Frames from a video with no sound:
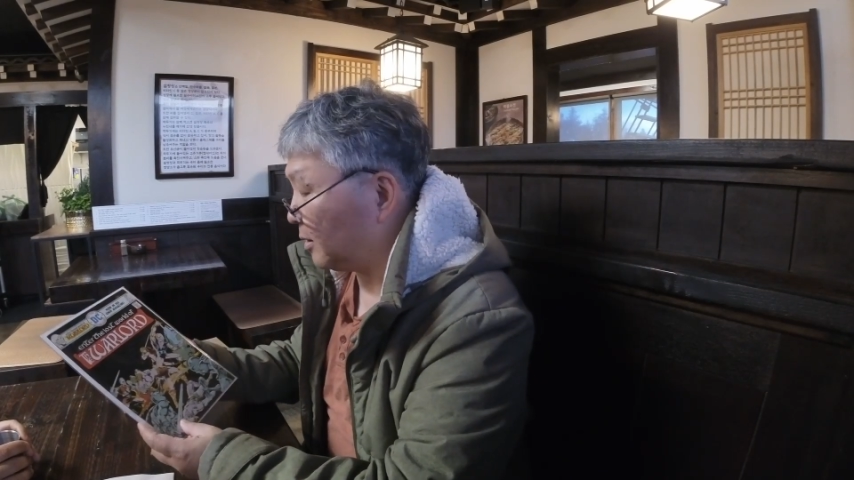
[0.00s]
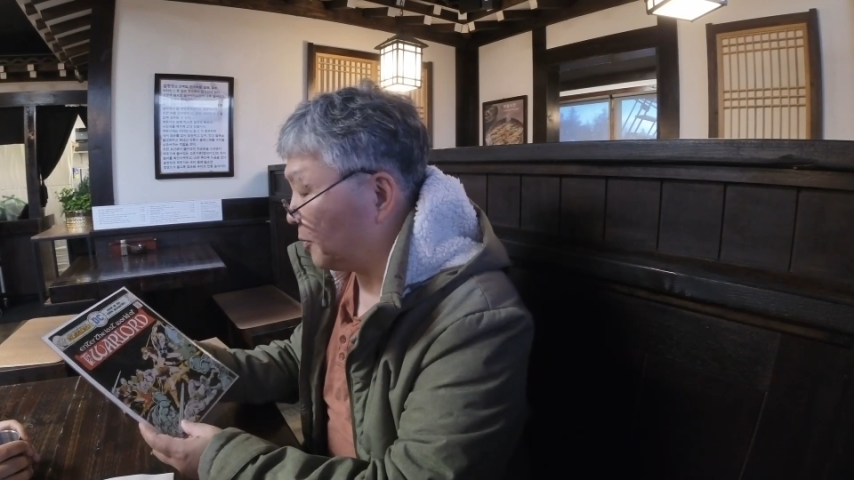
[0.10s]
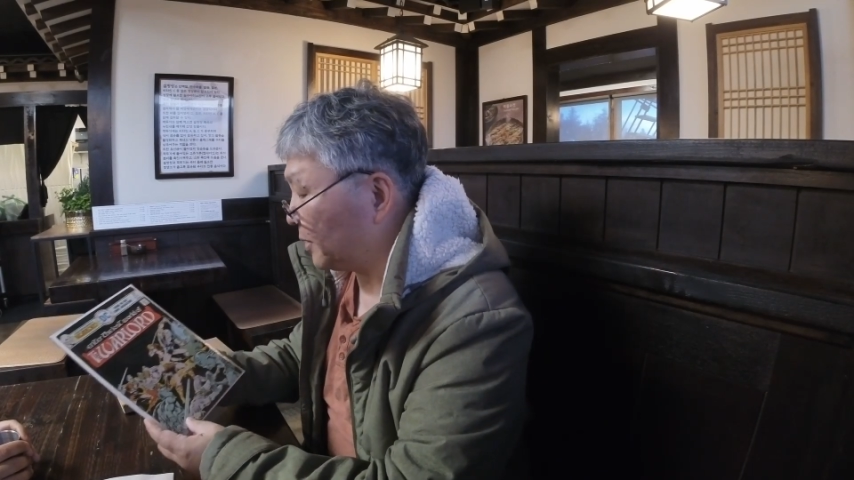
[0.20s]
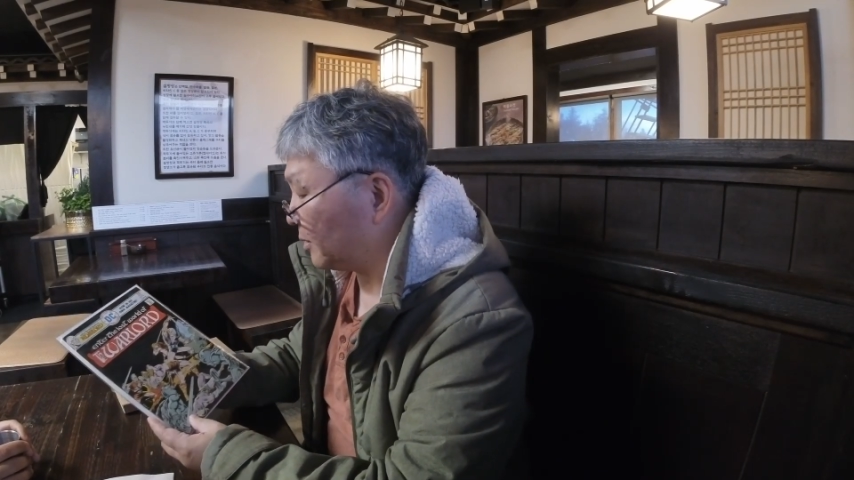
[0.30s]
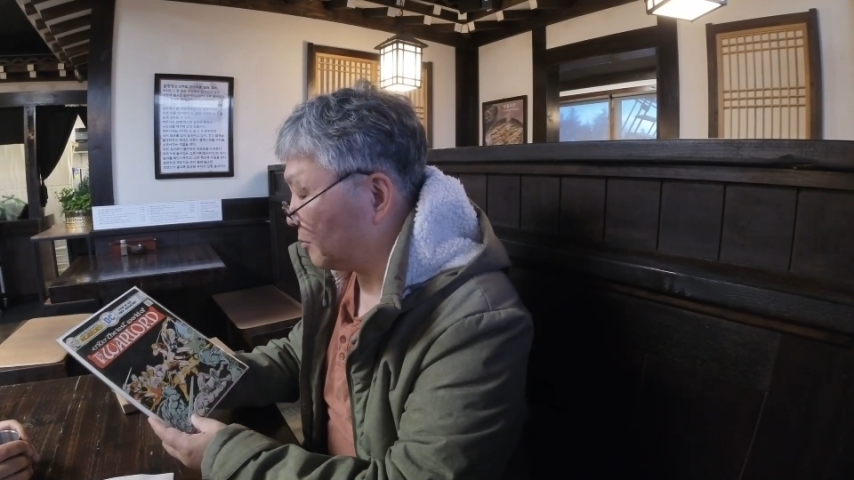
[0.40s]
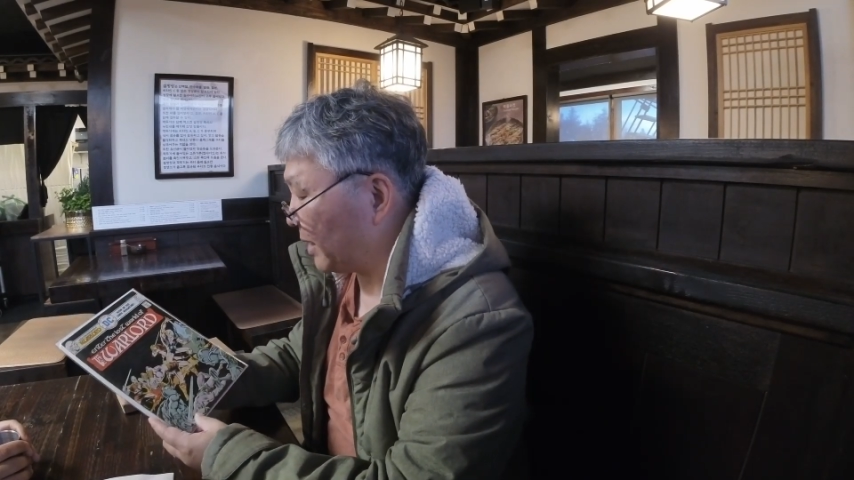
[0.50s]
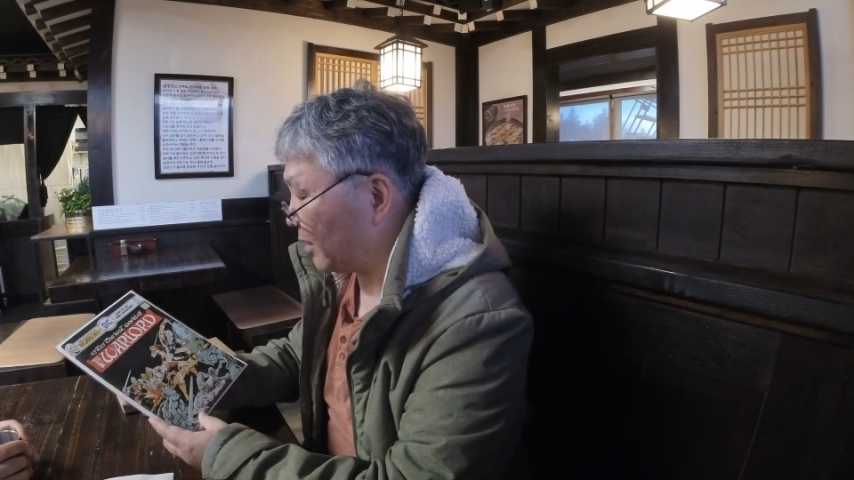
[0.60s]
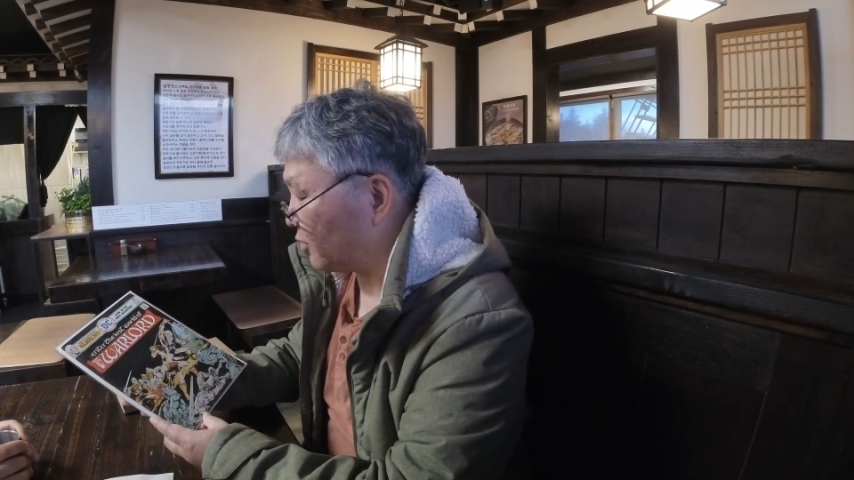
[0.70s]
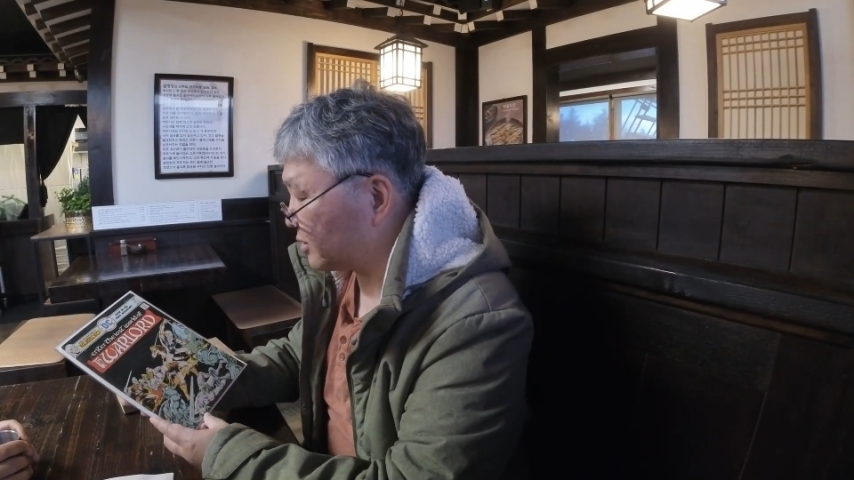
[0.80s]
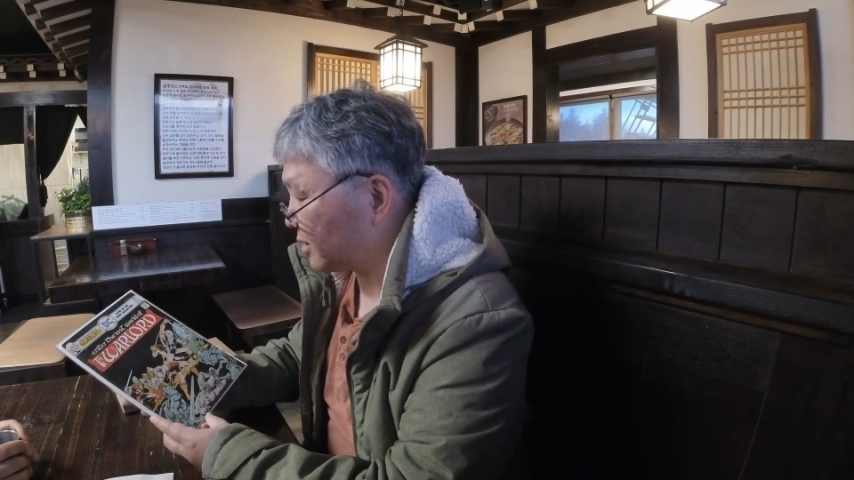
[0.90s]
I mean
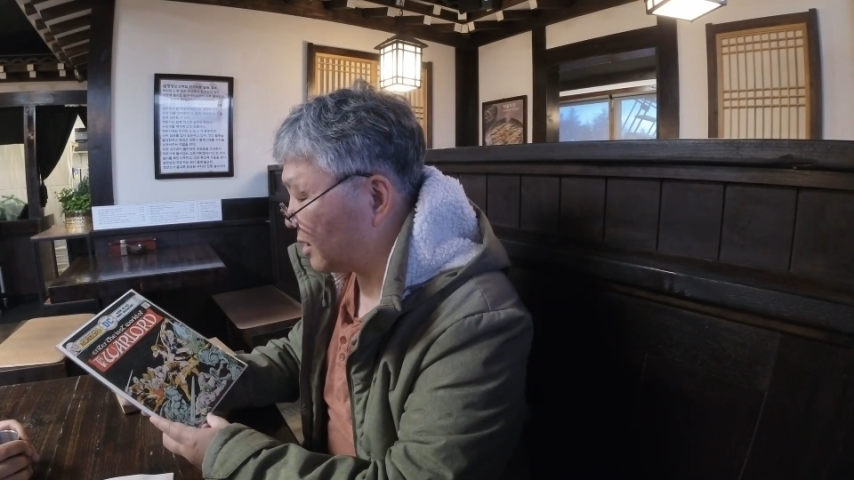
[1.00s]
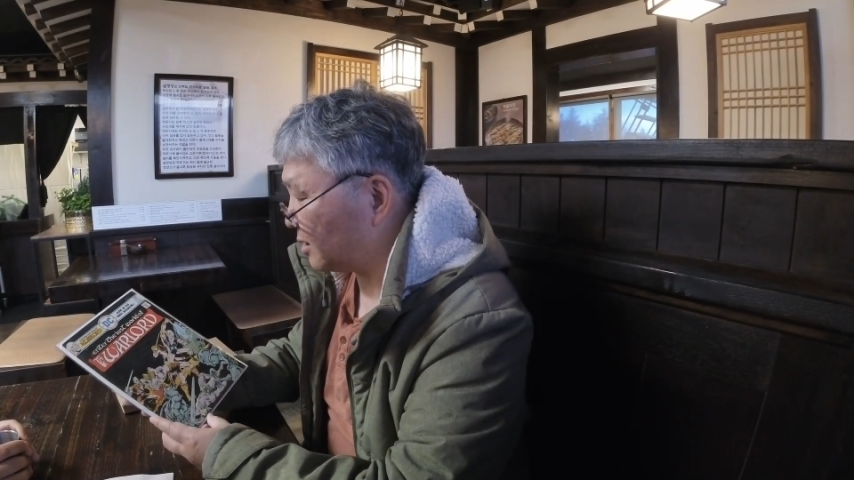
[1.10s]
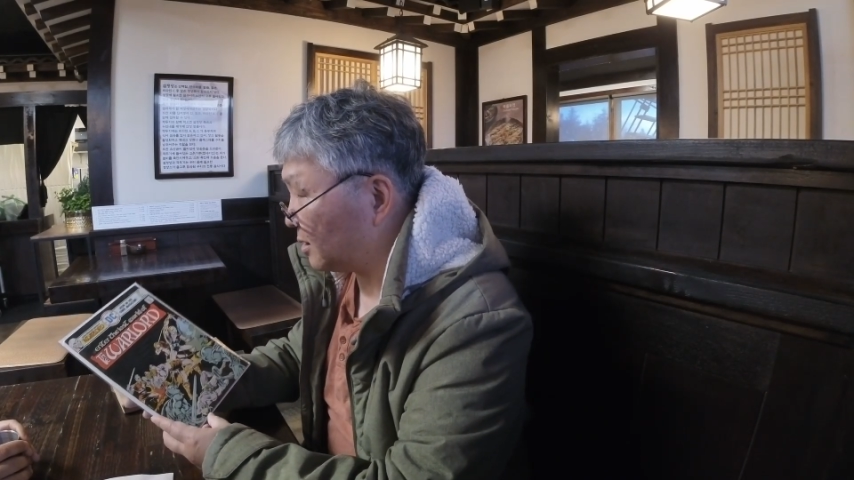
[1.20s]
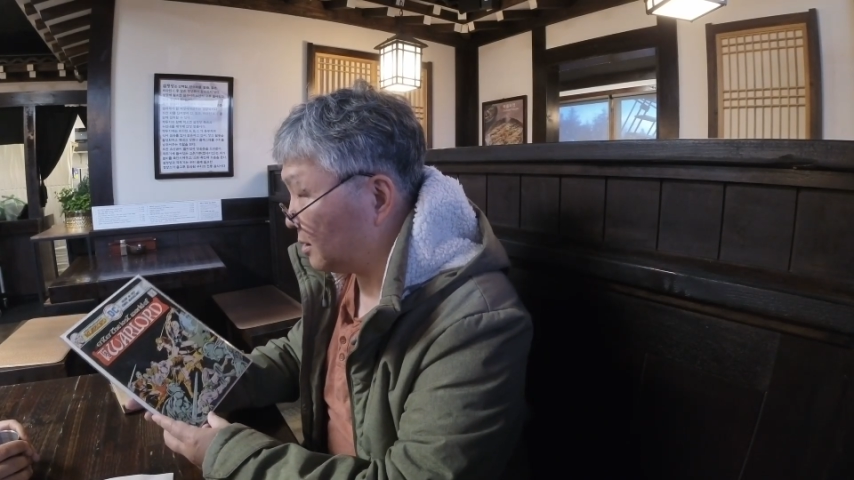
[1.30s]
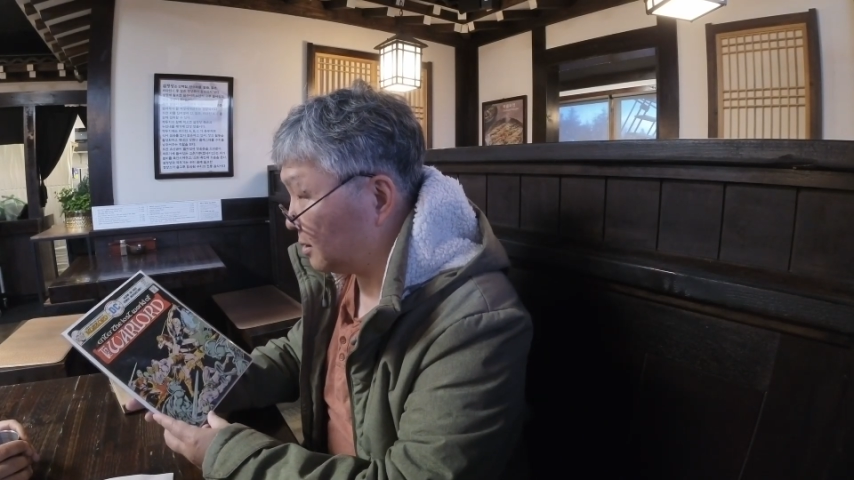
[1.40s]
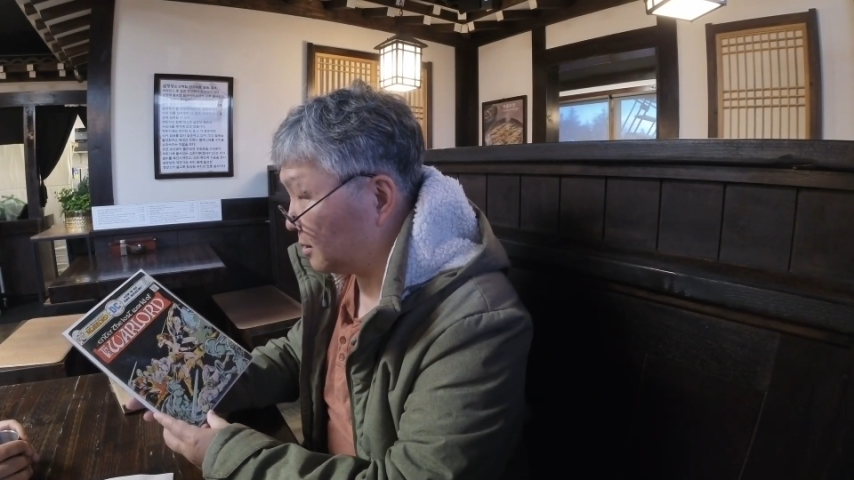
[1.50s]
Mike Grell started